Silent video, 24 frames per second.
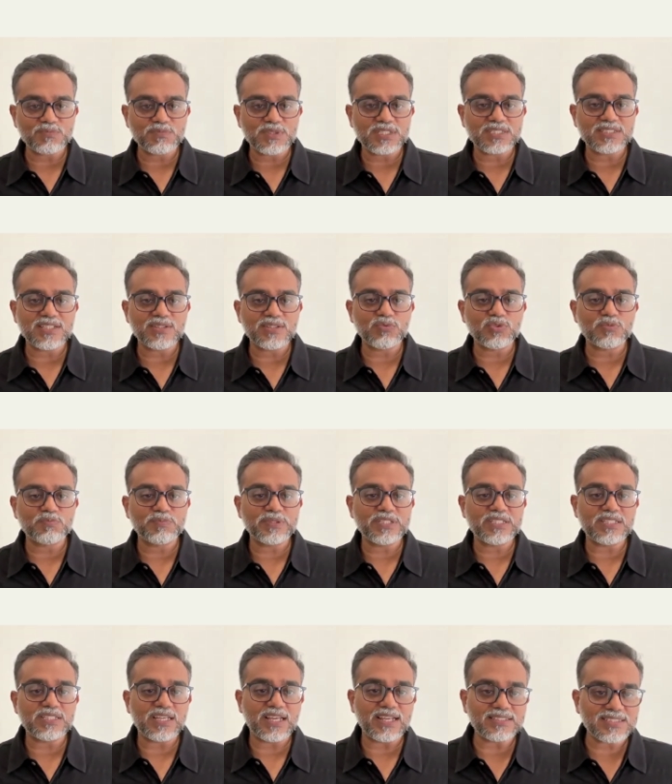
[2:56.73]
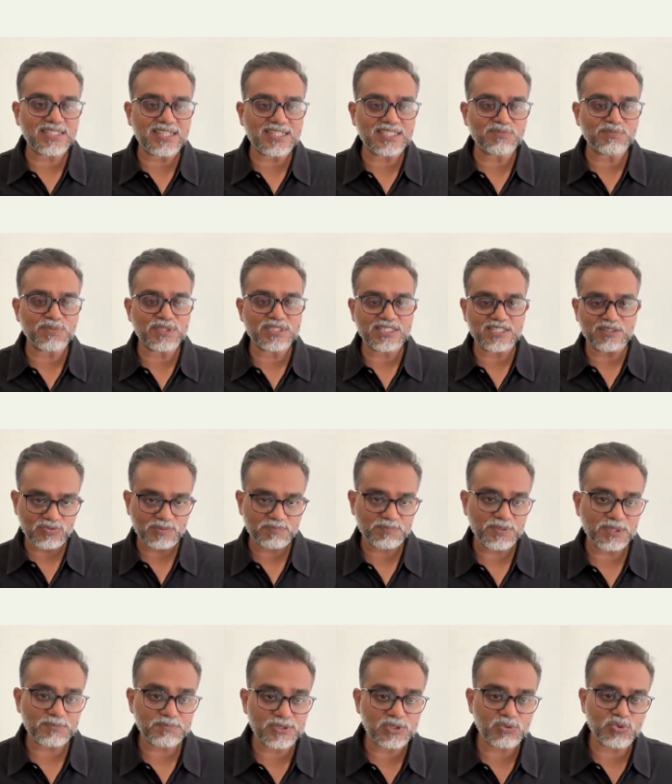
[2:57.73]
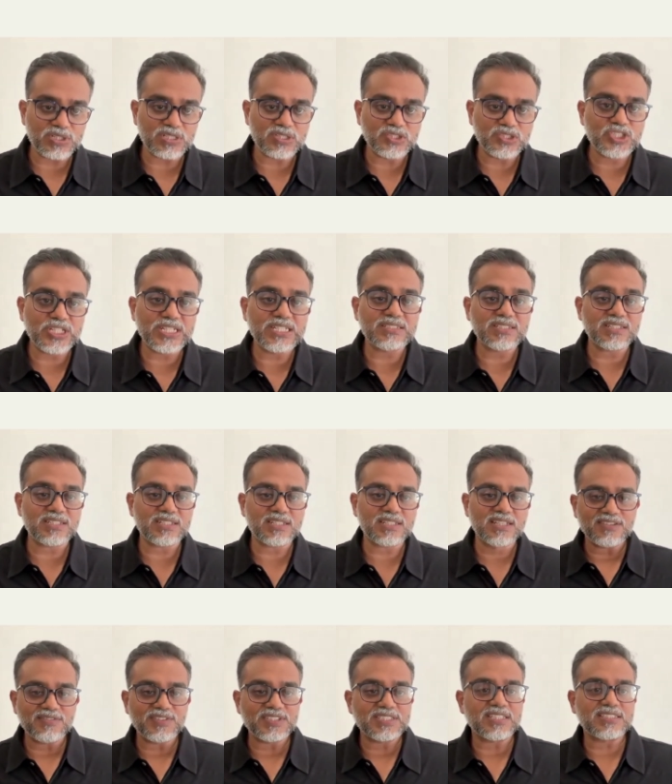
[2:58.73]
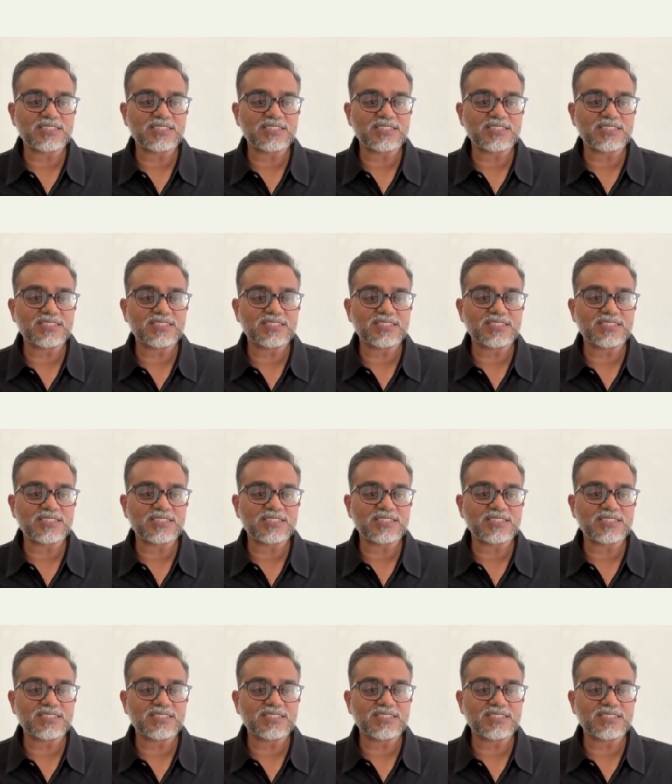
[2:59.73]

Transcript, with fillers: but there would be excitement and people would treat it with a